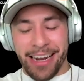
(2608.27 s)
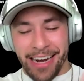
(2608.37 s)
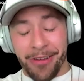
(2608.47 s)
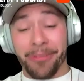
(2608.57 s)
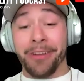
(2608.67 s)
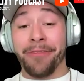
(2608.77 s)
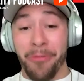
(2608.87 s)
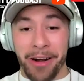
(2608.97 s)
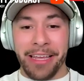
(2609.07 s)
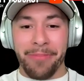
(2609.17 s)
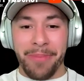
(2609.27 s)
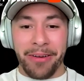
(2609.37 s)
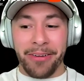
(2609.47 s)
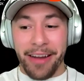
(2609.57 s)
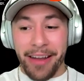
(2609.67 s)
And I know that if I want to get
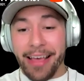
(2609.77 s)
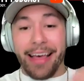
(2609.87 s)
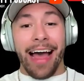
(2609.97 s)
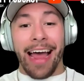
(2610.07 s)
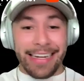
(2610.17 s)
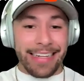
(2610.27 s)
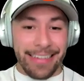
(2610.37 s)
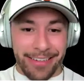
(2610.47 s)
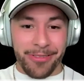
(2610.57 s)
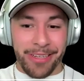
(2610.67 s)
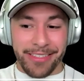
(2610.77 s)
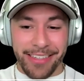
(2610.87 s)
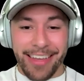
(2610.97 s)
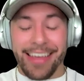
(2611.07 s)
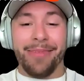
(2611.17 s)
better, I need to do this,
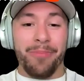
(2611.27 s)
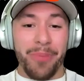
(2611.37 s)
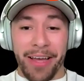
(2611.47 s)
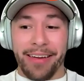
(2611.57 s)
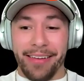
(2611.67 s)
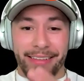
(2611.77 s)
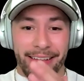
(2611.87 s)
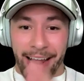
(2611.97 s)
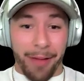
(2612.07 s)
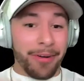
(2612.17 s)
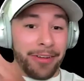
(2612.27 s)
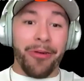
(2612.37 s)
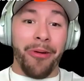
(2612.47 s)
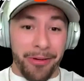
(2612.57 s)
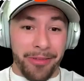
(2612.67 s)
but I'm going to
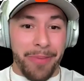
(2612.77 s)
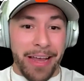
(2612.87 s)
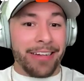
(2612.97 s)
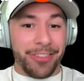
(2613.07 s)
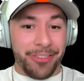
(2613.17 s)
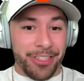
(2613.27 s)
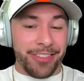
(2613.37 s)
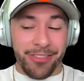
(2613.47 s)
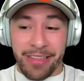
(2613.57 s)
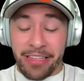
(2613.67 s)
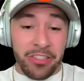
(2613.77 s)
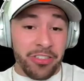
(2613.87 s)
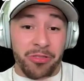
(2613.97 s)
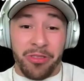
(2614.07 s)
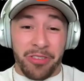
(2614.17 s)
go hard in the paint at jujitsu. And
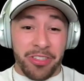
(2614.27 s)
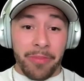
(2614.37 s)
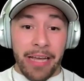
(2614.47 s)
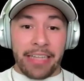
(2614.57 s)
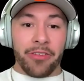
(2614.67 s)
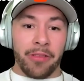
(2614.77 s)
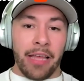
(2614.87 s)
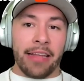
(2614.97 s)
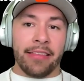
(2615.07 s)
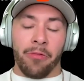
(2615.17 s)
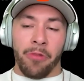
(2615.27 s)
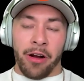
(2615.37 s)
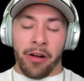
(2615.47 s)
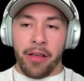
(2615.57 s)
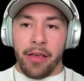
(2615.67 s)
so there are some guys that are like that,
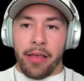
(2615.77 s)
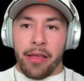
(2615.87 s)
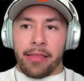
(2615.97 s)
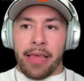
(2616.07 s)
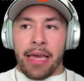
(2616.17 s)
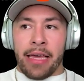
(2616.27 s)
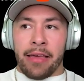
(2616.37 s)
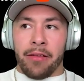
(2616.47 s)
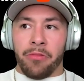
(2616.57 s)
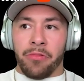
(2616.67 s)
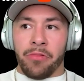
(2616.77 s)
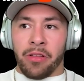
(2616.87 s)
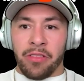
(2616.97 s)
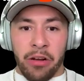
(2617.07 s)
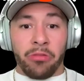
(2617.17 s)
where
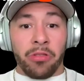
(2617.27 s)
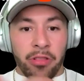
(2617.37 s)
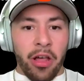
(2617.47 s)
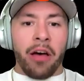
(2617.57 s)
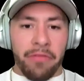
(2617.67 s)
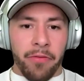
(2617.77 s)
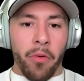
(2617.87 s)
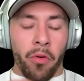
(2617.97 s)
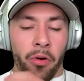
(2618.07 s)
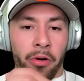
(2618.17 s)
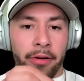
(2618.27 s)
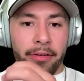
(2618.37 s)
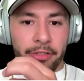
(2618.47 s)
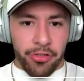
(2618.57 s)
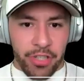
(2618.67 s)
their love for
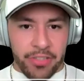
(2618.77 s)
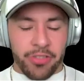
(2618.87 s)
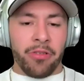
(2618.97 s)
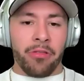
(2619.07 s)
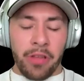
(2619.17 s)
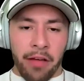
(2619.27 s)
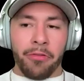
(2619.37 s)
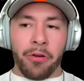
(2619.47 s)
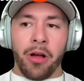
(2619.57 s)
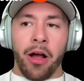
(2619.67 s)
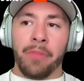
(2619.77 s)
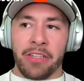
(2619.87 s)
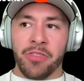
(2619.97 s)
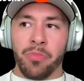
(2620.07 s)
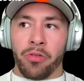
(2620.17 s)
jujitsu, their love for combat
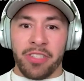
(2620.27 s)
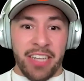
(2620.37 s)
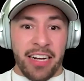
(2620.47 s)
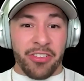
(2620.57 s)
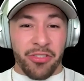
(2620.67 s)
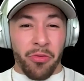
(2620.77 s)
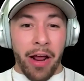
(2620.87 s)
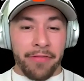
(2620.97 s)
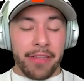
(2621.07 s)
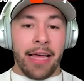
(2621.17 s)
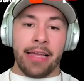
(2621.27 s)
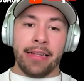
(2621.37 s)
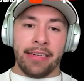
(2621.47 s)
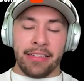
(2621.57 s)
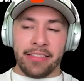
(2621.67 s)
sports is kind of driving that
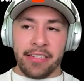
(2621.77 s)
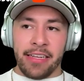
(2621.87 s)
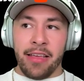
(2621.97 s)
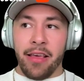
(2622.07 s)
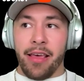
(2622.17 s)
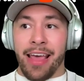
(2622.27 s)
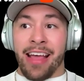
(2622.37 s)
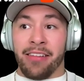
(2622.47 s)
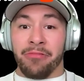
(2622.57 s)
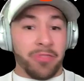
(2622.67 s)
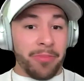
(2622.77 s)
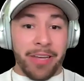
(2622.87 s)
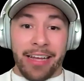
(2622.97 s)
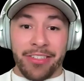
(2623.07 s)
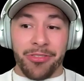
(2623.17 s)
intensity. And some
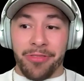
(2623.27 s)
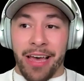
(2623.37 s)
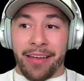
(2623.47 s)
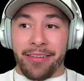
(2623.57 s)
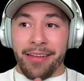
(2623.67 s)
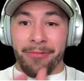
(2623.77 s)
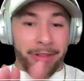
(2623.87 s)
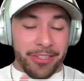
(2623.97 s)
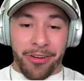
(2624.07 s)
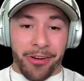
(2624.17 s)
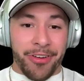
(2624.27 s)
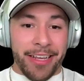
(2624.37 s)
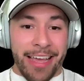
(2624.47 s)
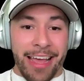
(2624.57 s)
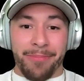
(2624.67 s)
guys do that where they start training
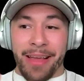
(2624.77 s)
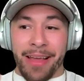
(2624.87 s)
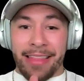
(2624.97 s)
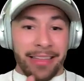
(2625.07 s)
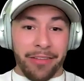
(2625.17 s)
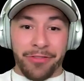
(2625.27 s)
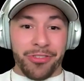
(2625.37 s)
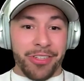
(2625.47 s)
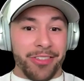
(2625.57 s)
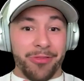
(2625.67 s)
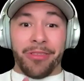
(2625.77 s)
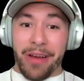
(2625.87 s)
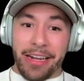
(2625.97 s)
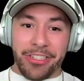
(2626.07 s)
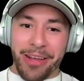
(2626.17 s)
camp and they love jujitsu and they're
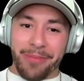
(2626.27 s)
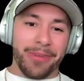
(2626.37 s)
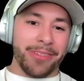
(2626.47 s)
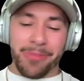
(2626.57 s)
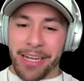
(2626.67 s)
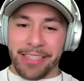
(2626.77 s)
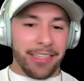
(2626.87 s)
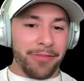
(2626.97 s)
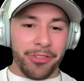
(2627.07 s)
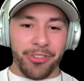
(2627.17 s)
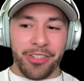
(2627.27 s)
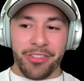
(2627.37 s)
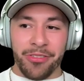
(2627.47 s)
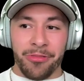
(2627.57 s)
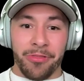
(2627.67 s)
in shape. Some guys love
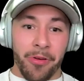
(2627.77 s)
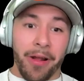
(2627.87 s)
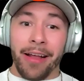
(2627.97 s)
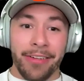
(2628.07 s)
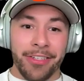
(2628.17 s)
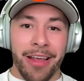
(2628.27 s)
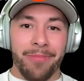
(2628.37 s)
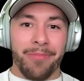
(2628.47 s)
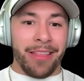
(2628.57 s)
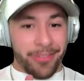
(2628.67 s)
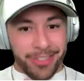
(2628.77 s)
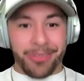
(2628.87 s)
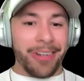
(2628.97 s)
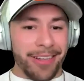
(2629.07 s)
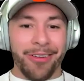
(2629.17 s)
jujitsu, they're not in shape, and they're still
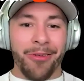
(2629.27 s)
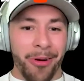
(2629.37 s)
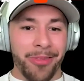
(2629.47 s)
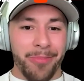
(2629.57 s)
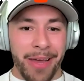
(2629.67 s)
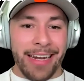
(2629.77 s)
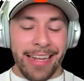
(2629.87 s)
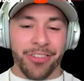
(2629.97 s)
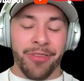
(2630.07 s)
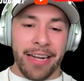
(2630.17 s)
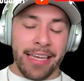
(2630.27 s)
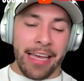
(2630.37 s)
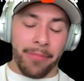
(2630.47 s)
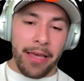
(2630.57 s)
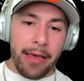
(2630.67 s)
going to go hard in the paint in training camp.